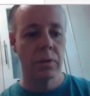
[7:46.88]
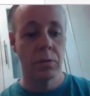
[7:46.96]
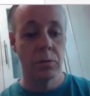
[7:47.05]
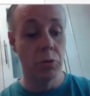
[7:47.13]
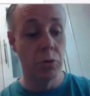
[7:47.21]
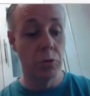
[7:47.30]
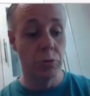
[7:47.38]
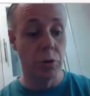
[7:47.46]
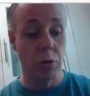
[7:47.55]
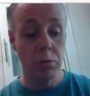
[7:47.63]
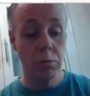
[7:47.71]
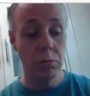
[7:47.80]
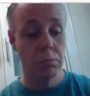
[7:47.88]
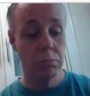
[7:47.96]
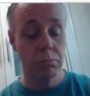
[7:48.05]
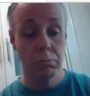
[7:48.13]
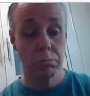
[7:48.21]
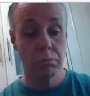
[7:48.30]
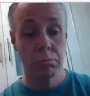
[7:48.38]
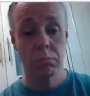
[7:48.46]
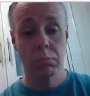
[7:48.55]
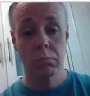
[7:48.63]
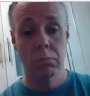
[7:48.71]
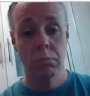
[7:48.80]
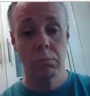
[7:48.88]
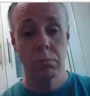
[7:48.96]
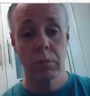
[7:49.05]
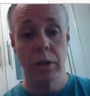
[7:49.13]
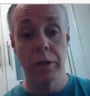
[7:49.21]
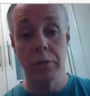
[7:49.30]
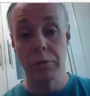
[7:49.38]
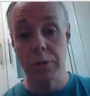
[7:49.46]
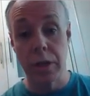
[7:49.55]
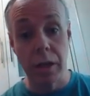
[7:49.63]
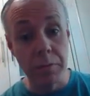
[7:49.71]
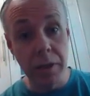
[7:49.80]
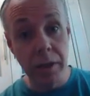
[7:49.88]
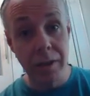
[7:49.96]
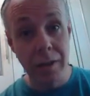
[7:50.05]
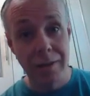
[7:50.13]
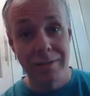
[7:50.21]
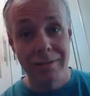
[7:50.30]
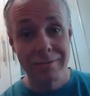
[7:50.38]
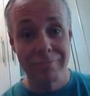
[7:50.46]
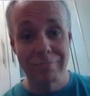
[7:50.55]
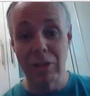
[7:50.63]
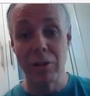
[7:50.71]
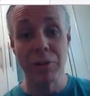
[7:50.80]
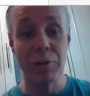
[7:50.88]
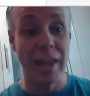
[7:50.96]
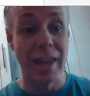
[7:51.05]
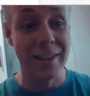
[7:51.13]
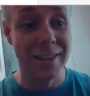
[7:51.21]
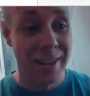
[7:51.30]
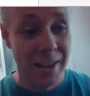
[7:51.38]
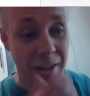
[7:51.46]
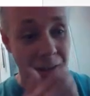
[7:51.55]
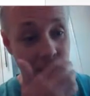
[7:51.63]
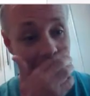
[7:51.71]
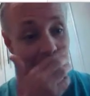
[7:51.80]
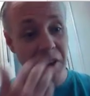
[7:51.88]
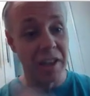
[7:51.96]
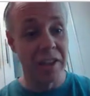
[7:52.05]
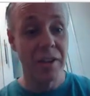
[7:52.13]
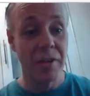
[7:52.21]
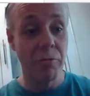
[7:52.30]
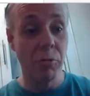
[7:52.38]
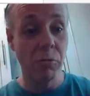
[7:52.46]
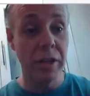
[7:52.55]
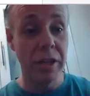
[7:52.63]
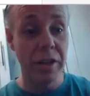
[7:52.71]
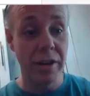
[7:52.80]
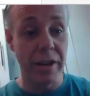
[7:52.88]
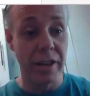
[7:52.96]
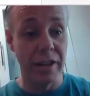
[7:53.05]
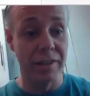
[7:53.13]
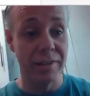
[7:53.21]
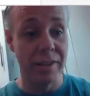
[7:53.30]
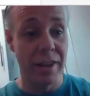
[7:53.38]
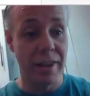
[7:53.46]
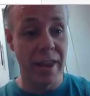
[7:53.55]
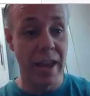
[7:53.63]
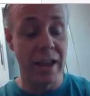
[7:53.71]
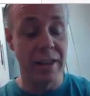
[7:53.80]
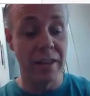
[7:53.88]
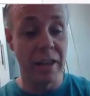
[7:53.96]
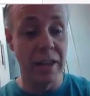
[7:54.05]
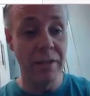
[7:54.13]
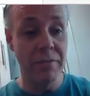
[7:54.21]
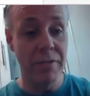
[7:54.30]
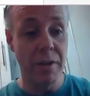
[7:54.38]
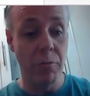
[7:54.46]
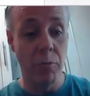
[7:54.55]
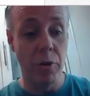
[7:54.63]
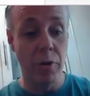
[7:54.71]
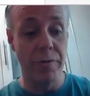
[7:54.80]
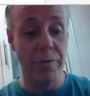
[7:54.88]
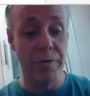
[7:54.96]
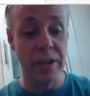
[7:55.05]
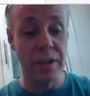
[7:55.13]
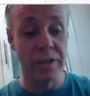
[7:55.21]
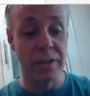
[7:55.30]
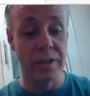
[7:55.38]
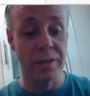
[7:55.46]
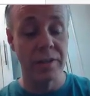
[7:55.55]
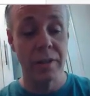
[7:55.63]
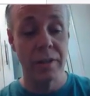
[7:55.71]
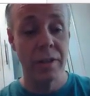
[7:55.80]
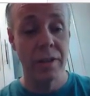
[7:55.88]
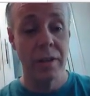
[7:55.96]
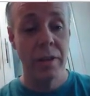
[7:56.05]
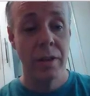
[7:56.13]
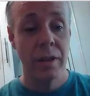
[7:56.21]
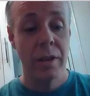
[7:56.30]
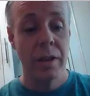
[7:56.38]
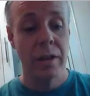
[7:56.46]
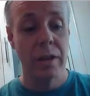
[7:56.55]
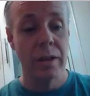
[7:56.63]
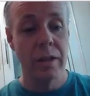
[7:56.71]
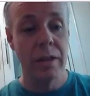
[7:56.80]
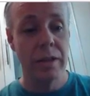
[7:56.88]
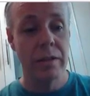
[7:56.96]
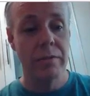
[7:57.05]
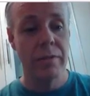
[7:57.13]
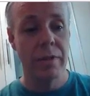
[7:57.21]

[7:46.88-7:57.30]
Do you know? Can you tell me? No, you can't. Okay, the rule here is that if the word finishes in